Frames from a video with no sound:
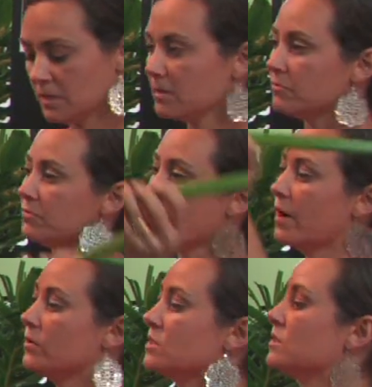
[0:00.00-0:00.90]
the
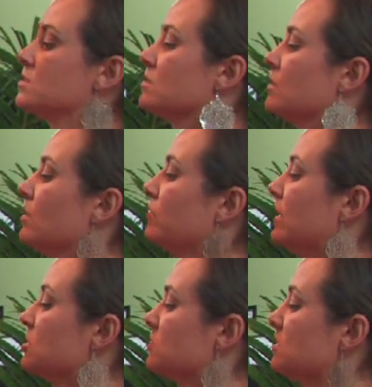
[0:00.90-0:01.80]
flower
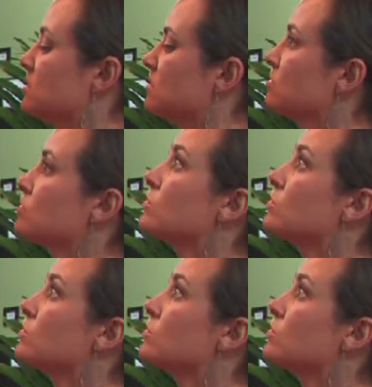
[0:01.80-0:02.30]
arrangements